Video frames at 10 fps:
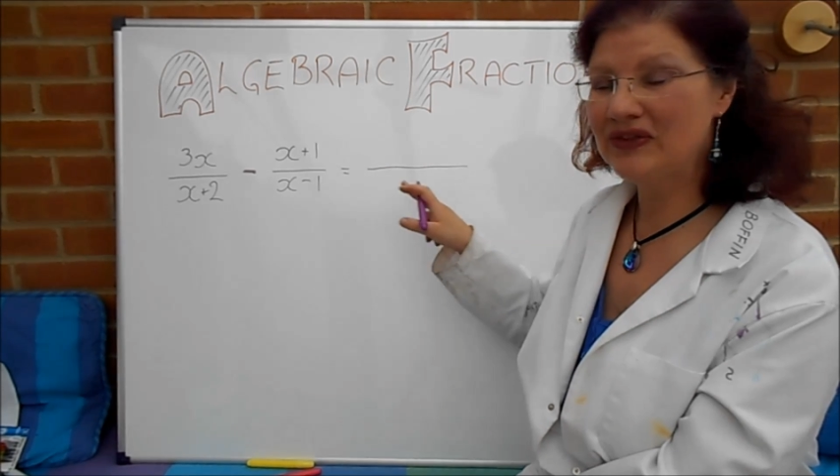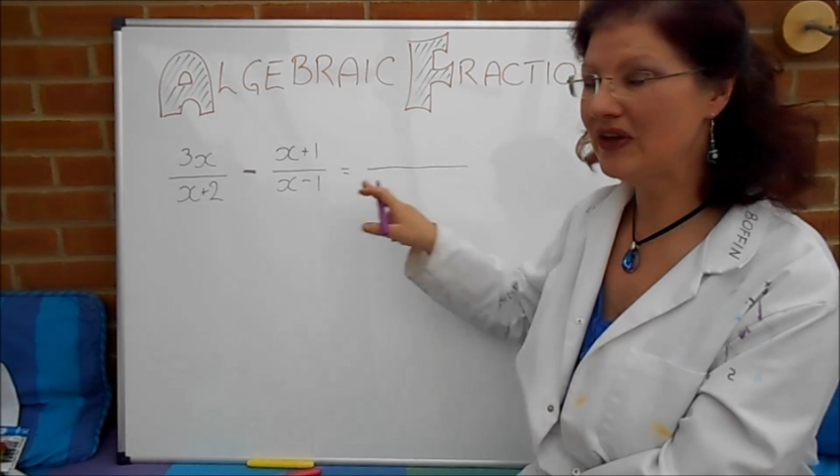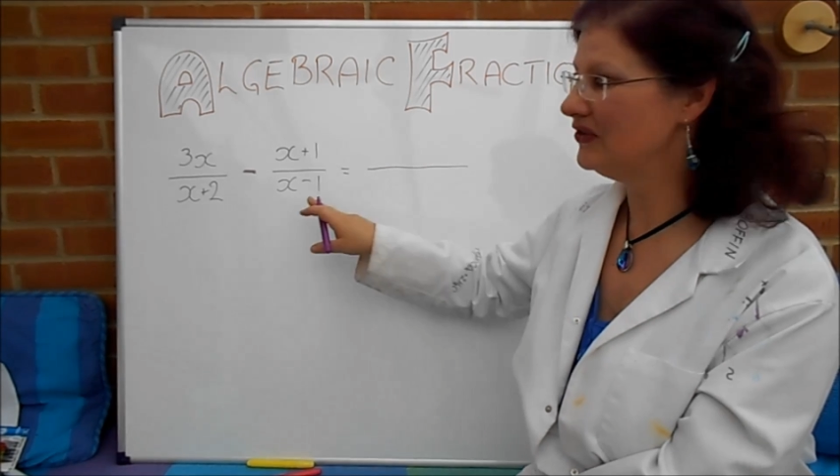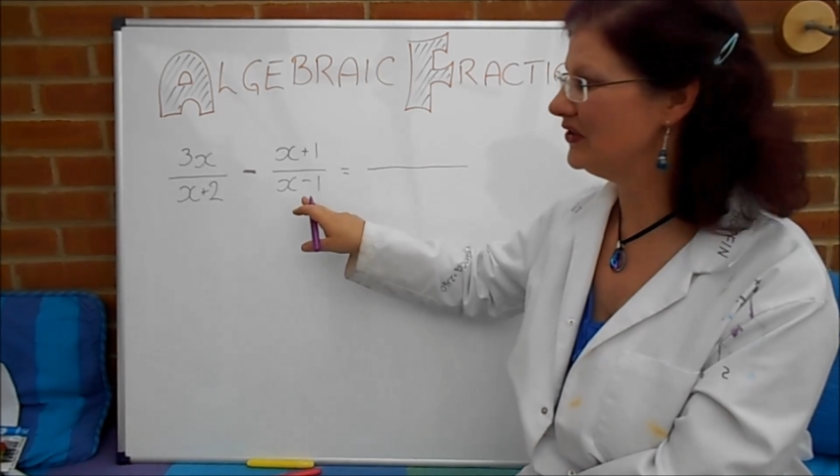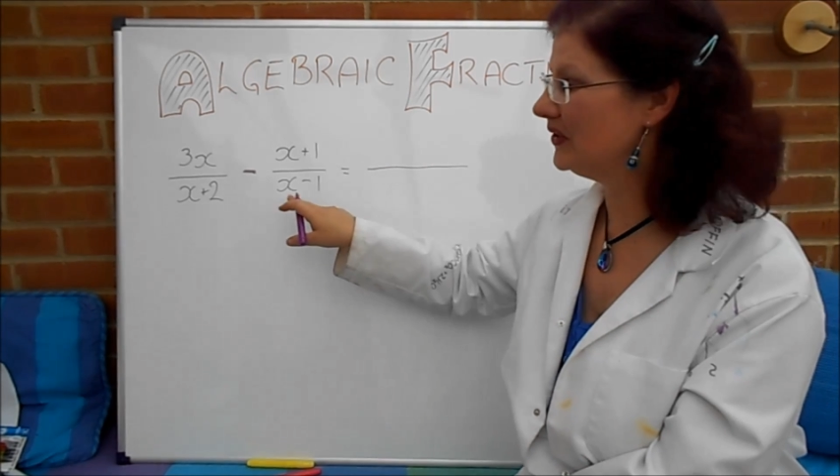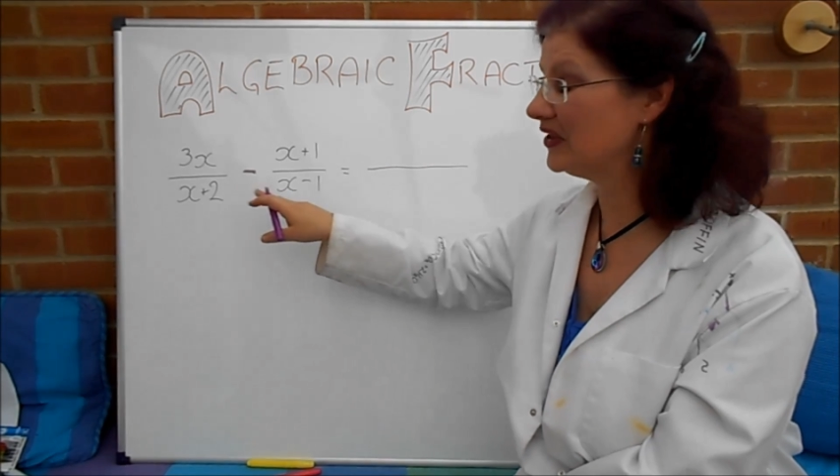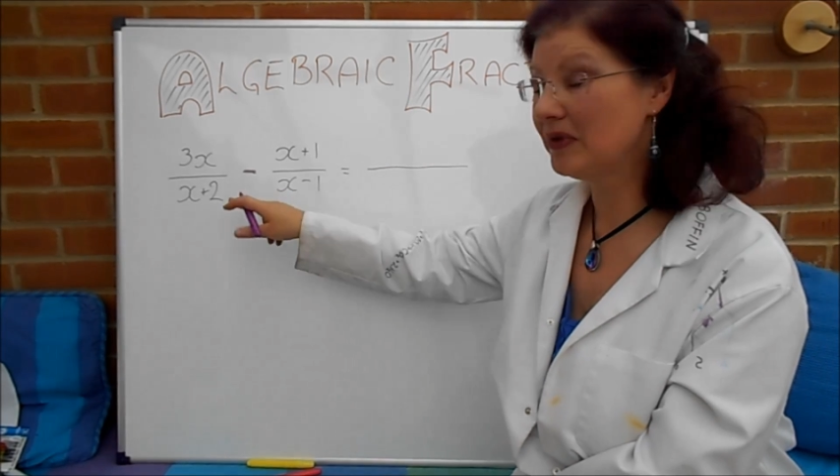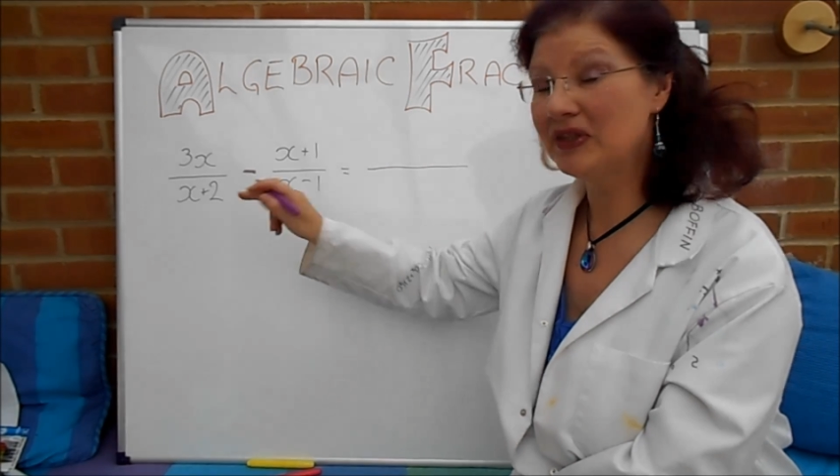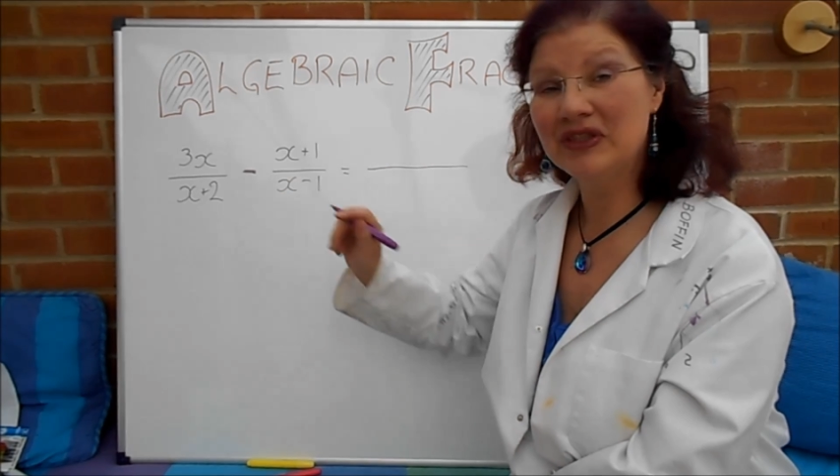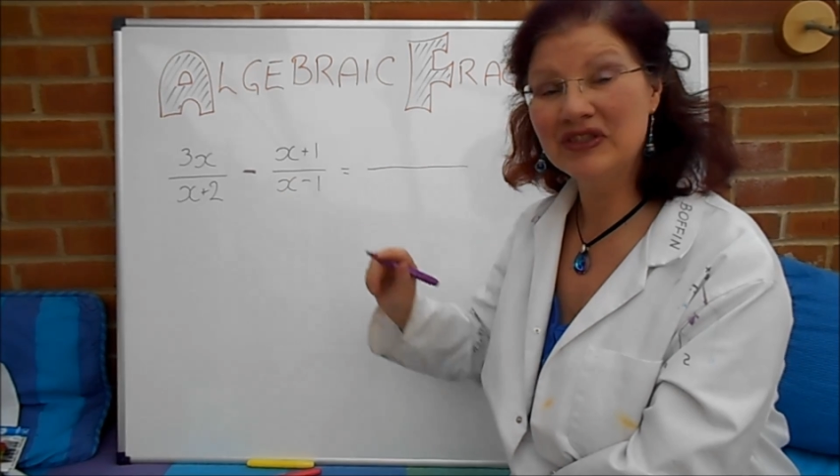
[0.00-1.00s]
those two
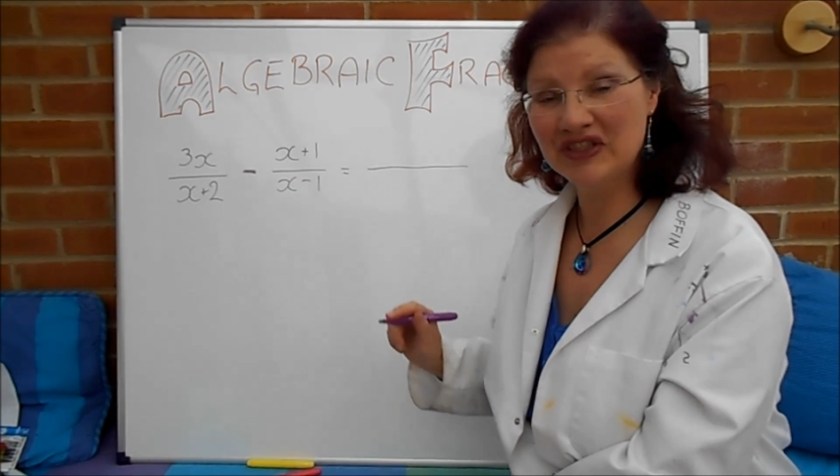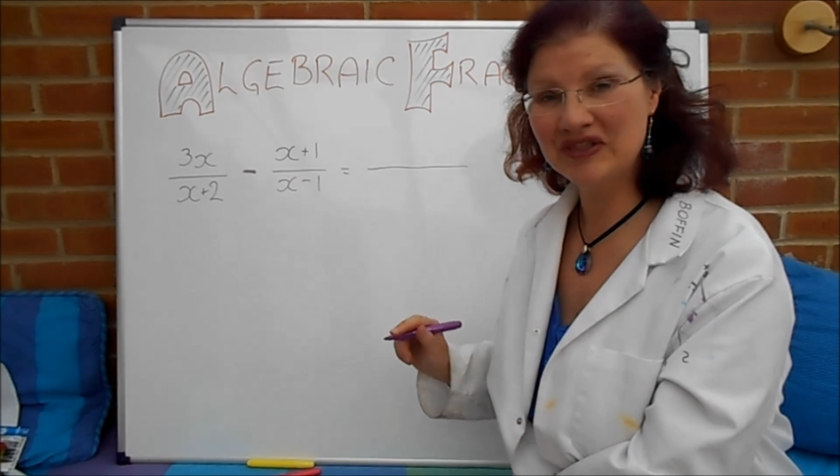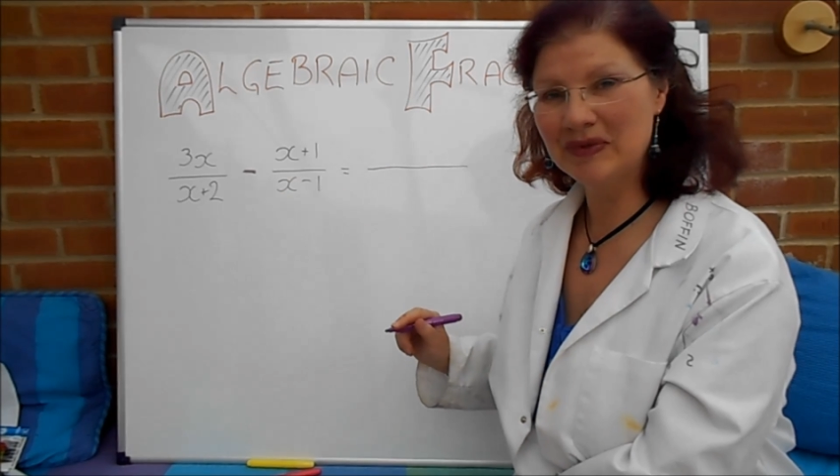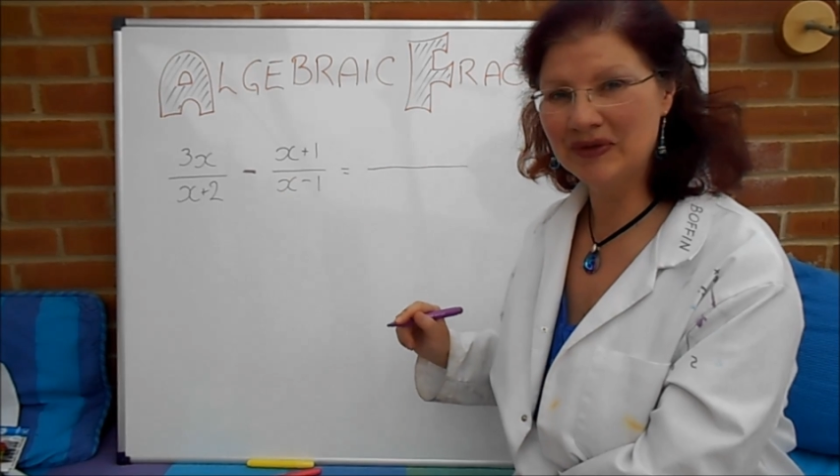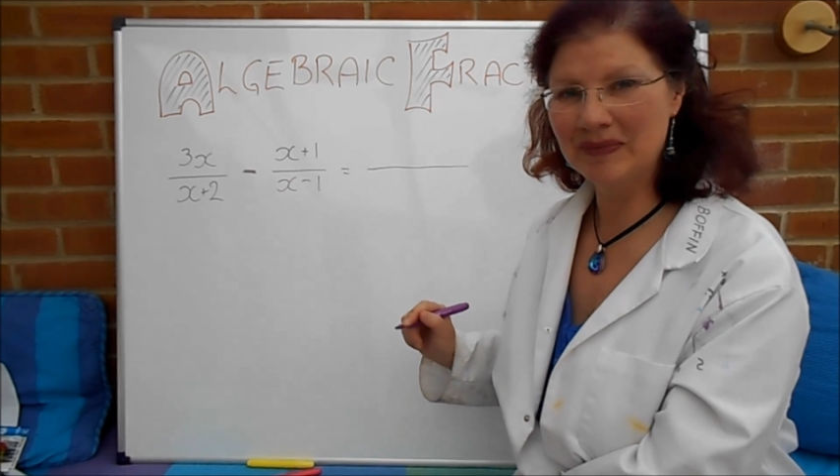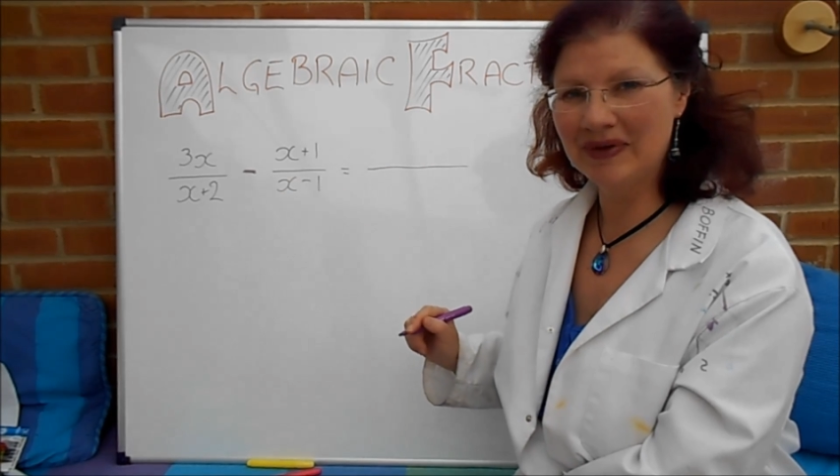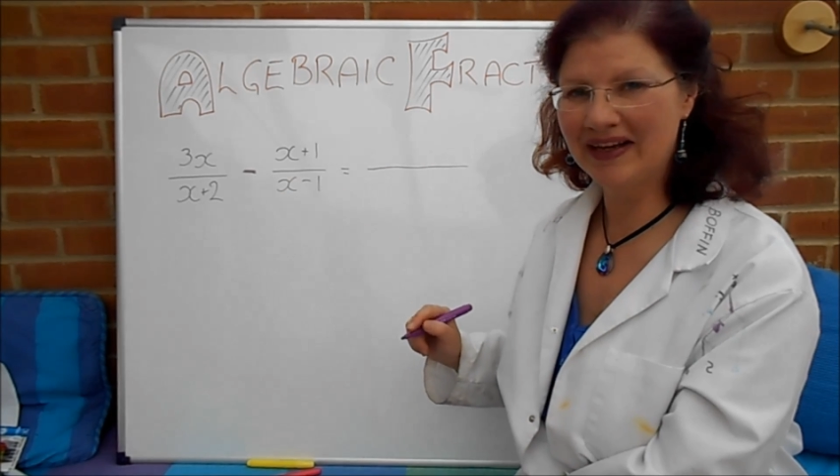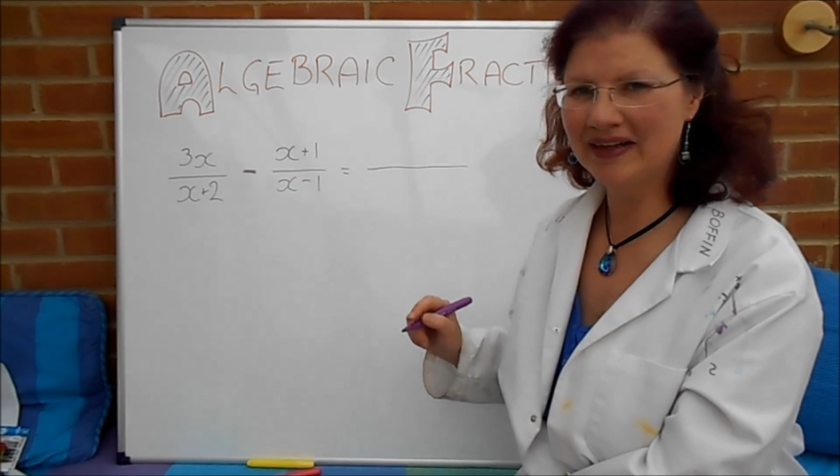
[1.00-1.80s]
expressions just multiplied.